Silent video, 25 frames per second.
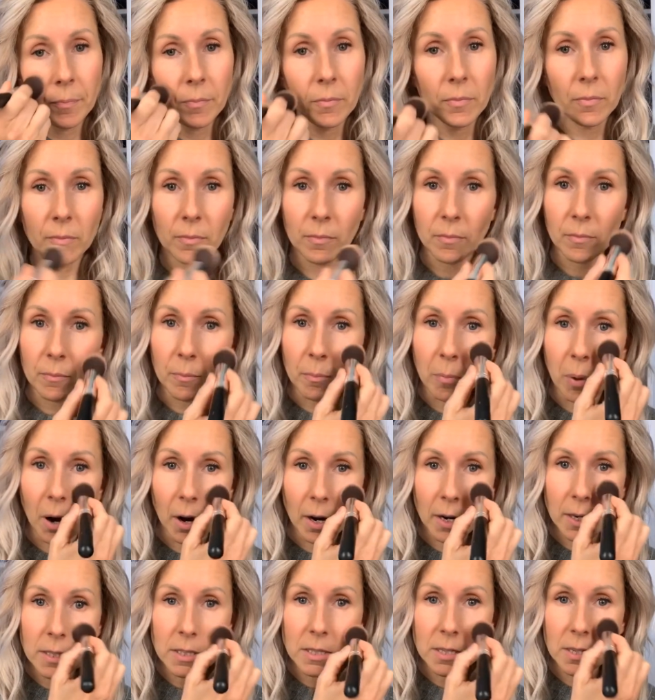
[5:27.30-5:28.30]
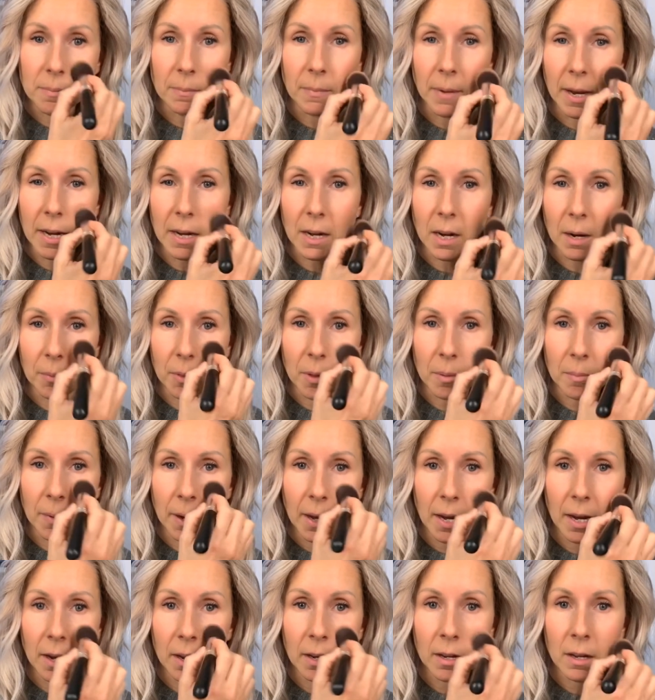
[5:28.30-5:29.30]
part to makeup, the
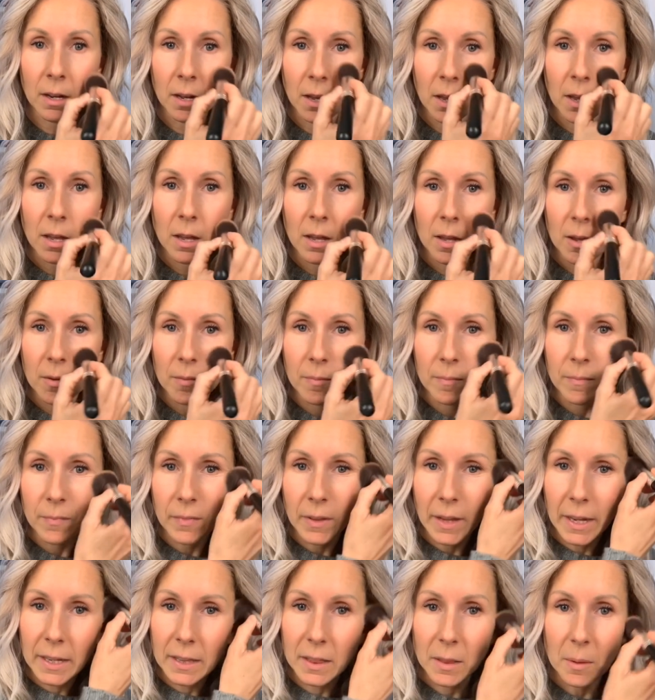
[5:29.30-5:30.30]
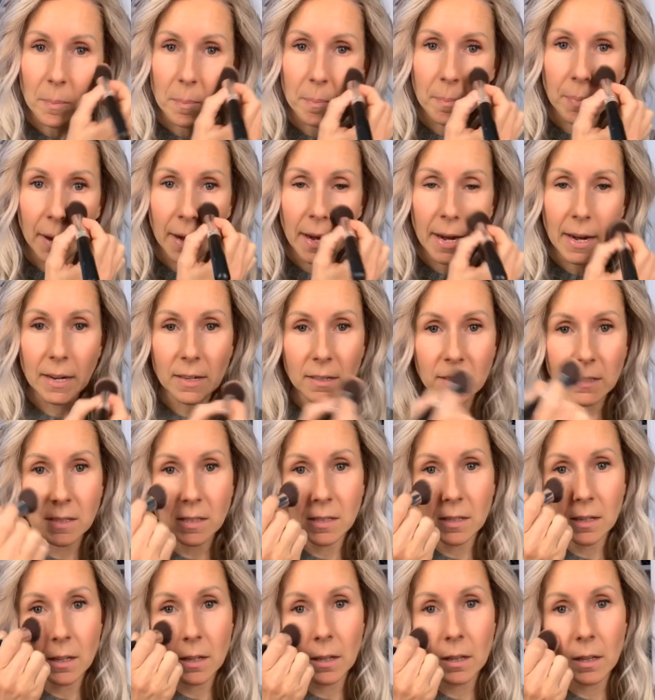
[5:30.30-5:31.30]
main, like the base
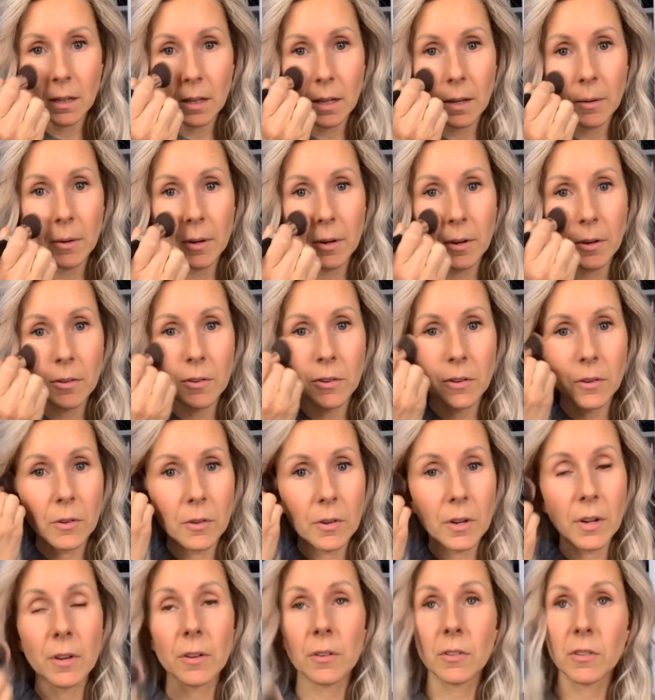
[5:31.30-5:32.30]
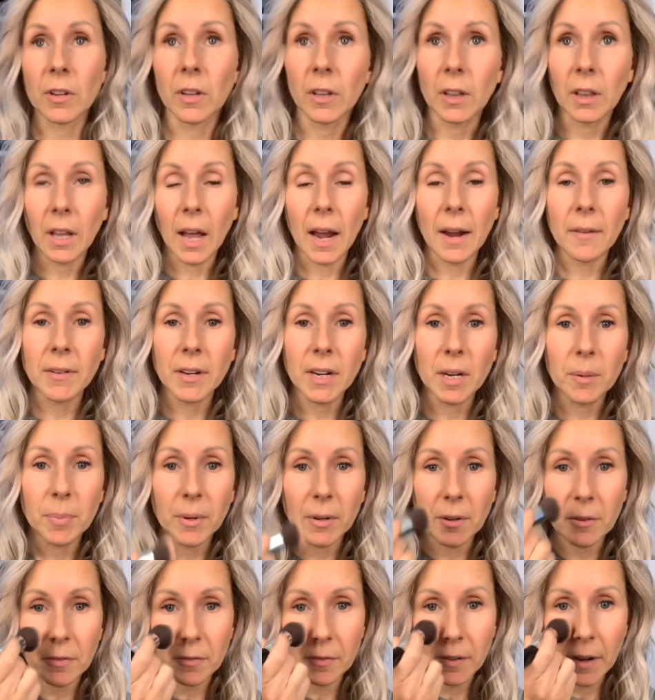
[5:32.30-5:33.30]
that what you do to liven up your
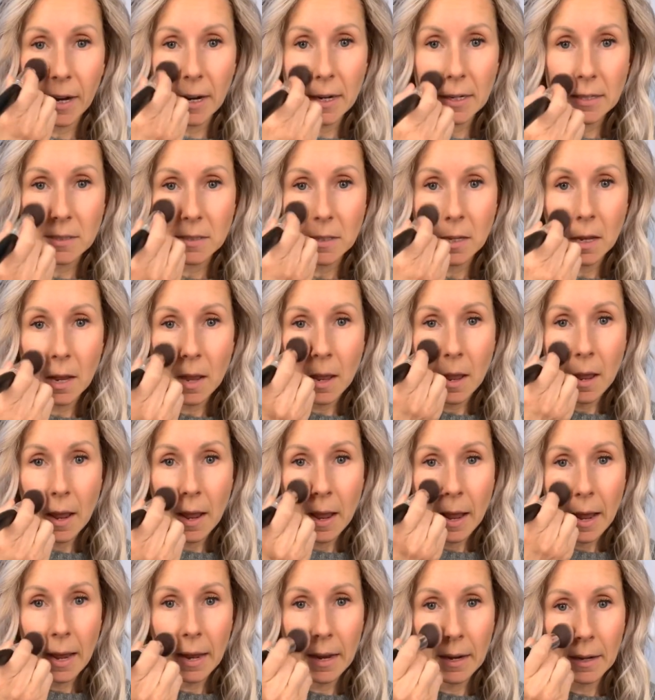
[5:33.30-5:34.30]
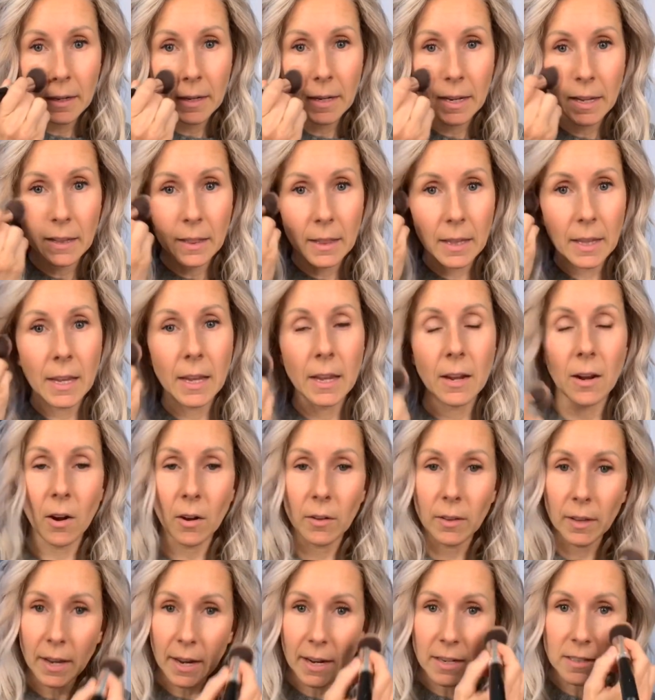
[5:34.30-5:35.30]
face and get all the
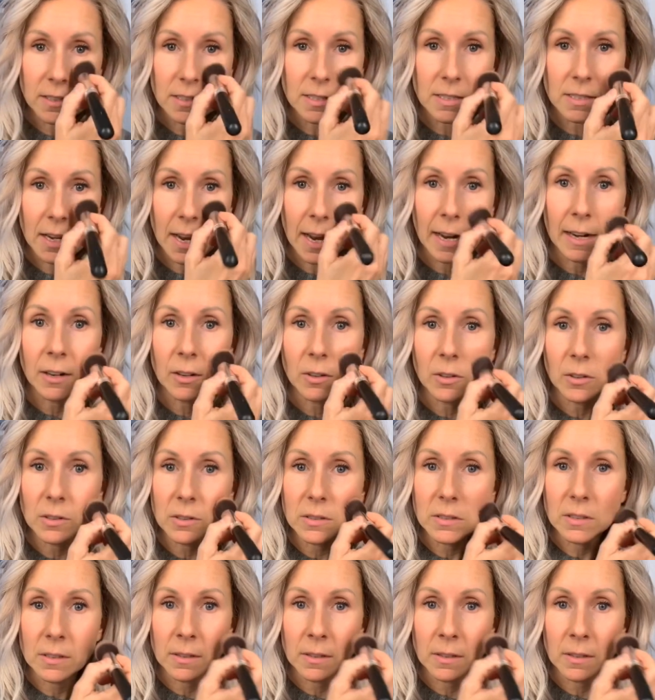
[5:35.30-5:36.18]
edges and angles and